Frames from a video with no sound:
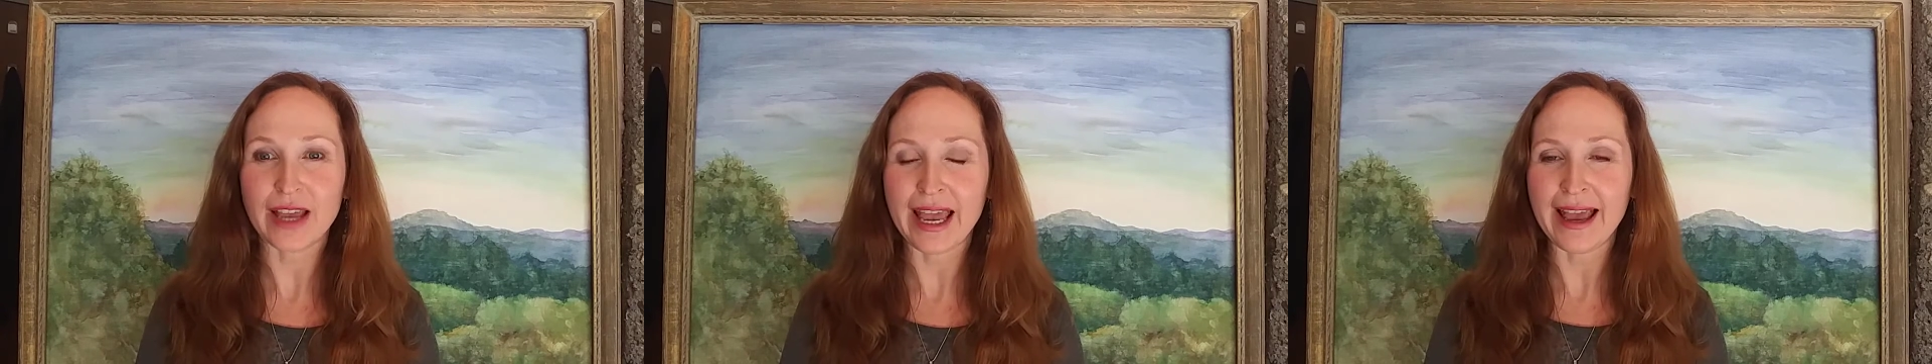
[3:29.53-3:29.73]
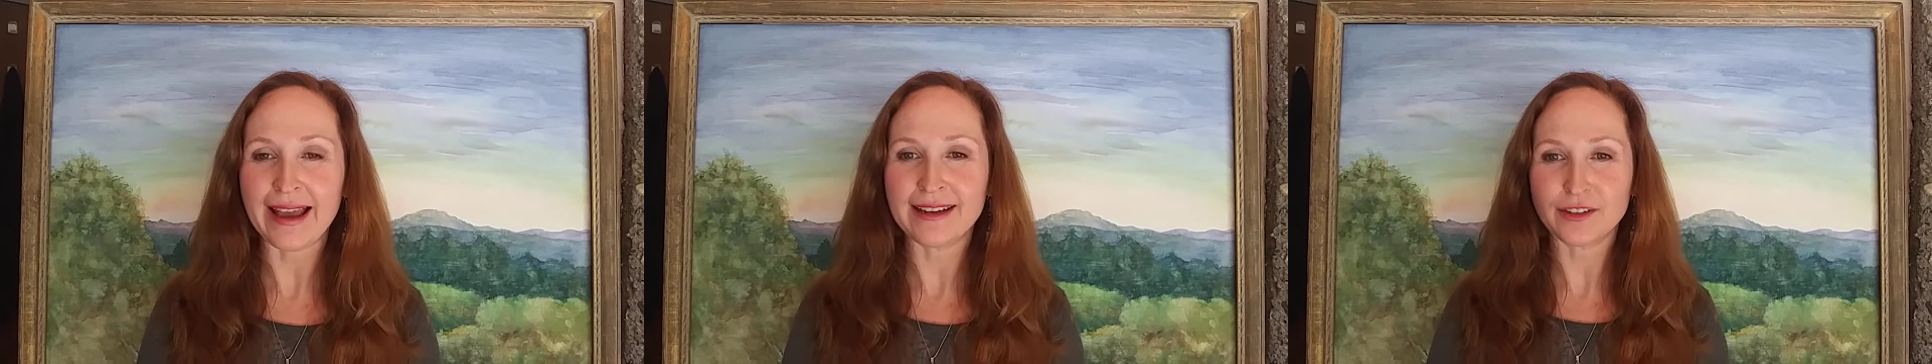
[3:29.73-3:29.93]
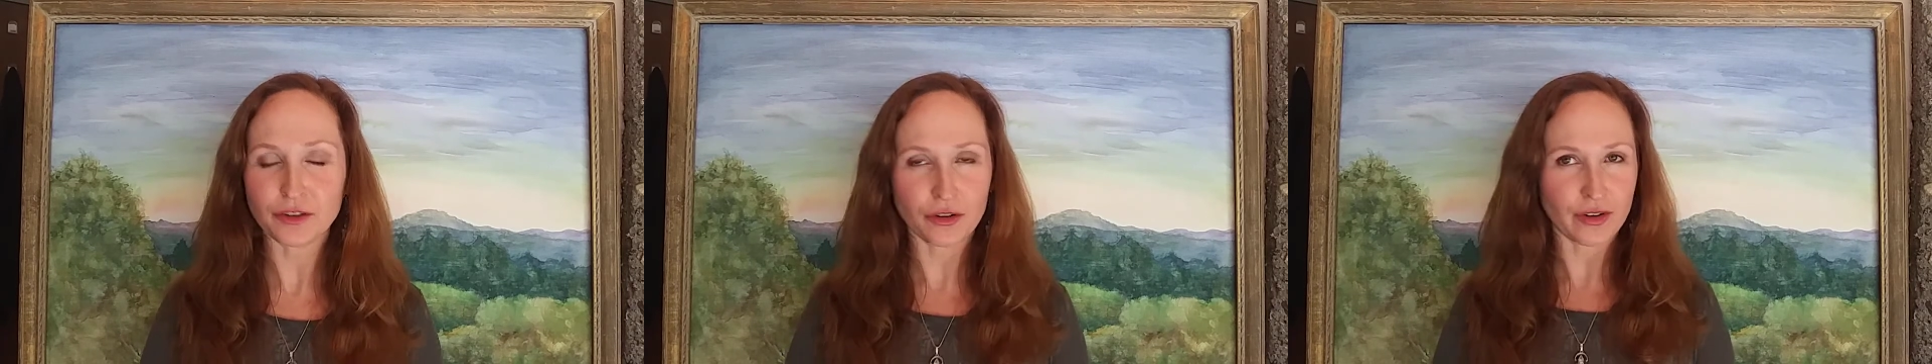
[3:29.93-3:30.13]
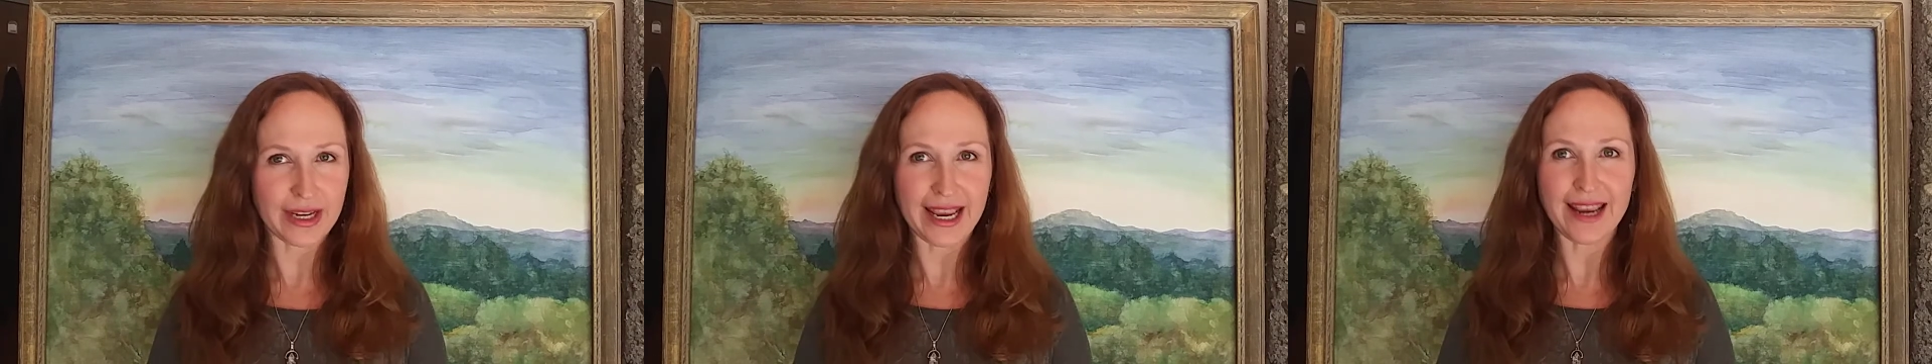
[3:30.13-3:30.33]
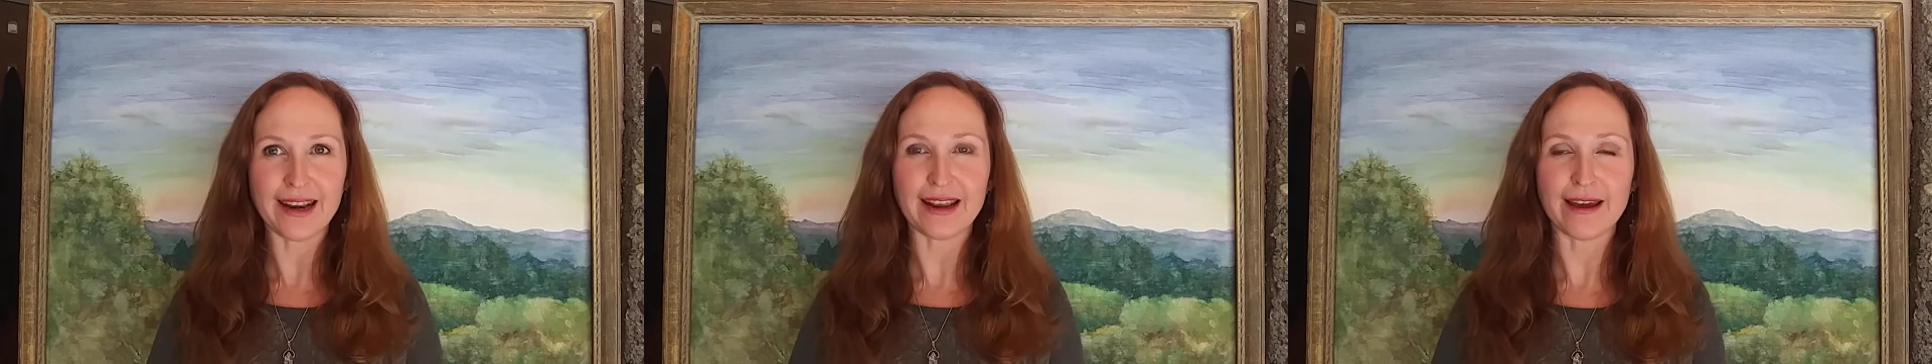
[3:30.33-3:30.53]
and
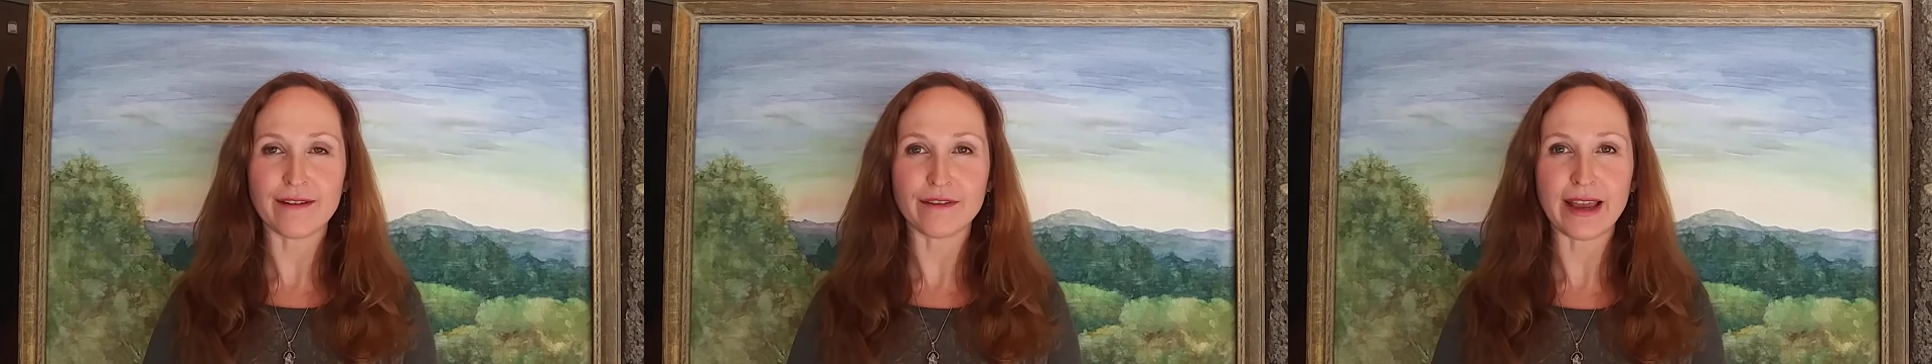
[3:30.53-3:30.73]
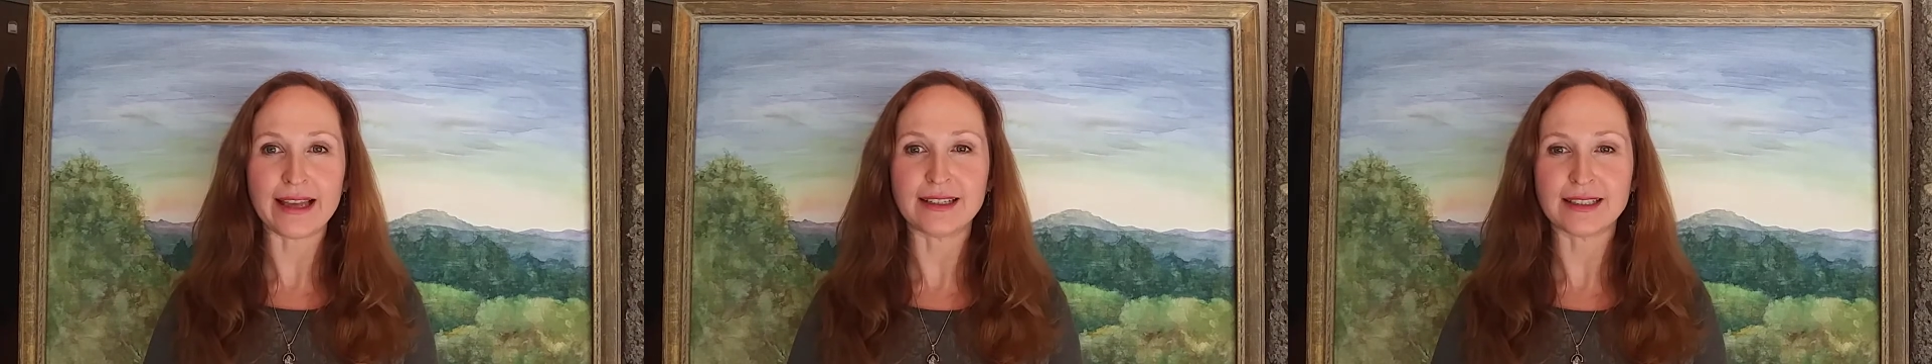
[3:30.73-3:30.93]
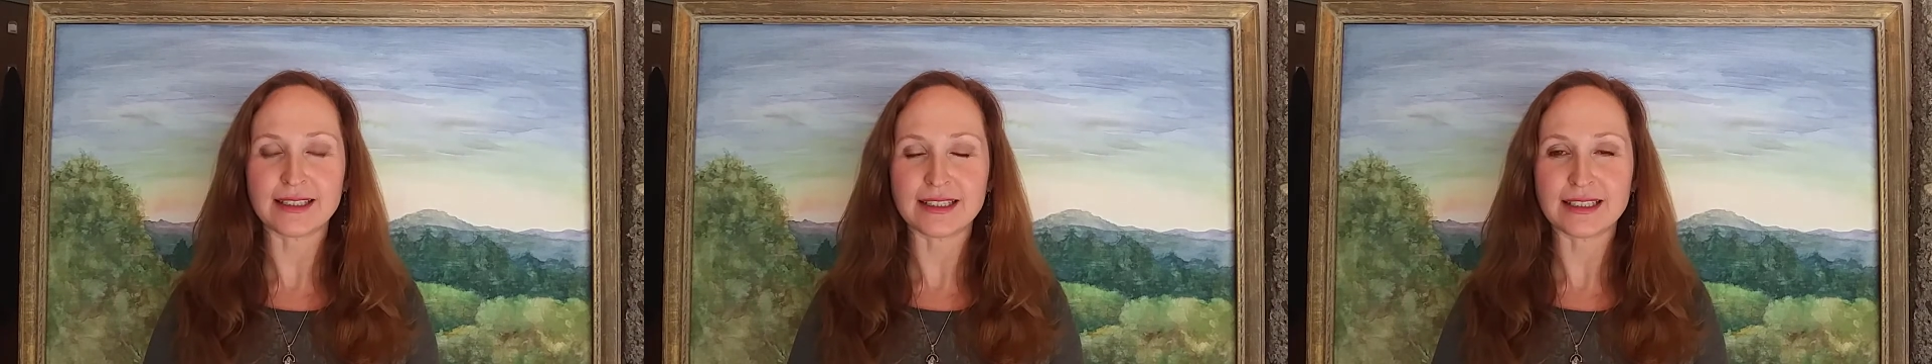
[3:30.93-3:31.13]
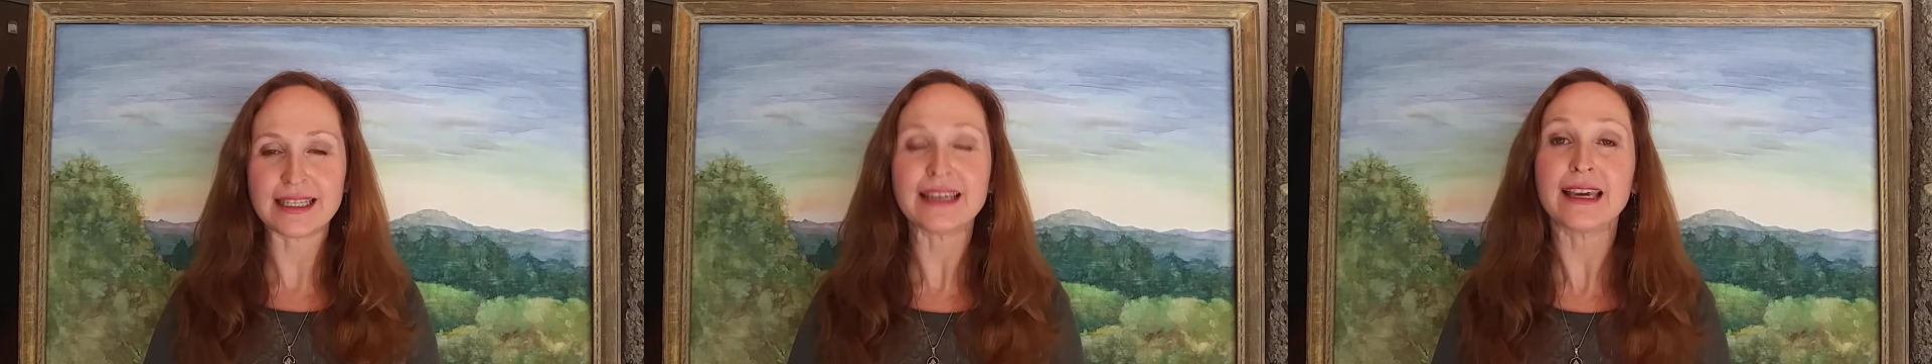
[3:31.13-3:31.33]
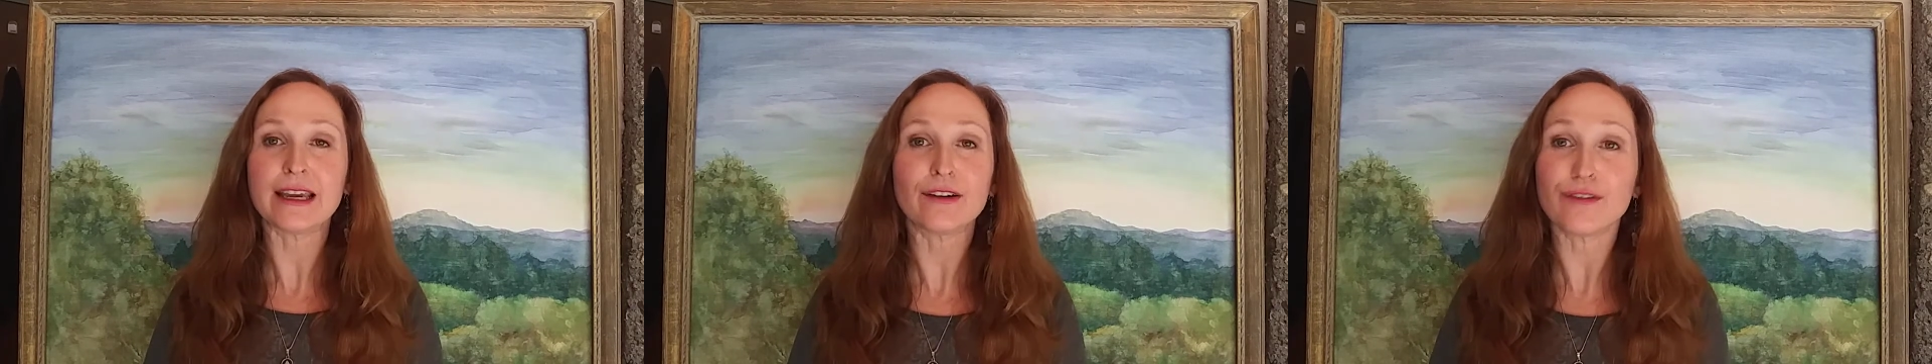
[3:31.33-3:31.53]
creative and
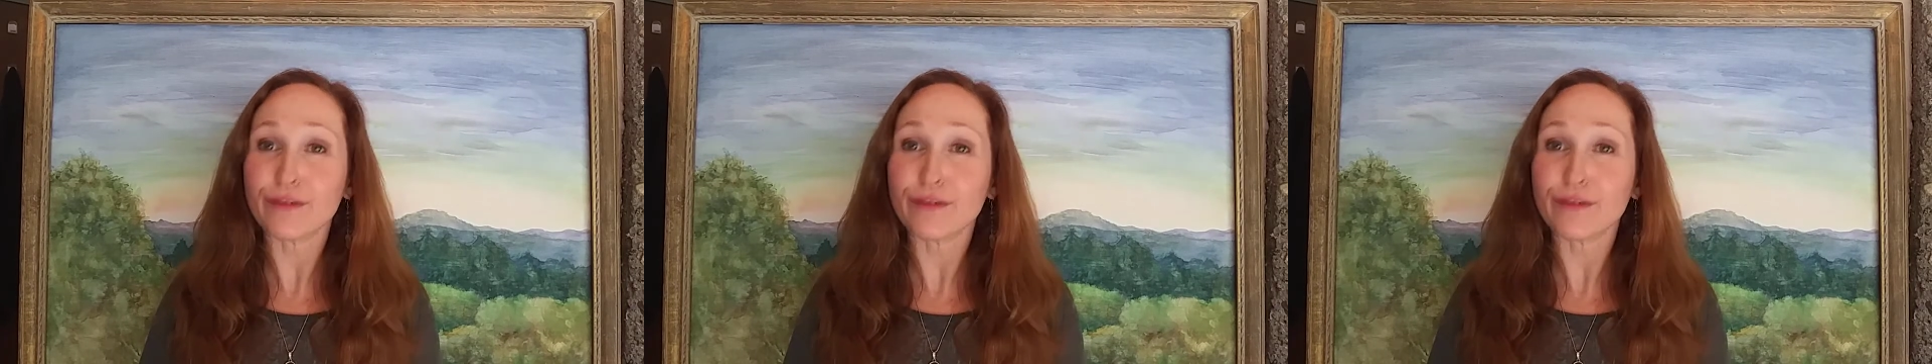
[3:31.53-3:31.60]
seeking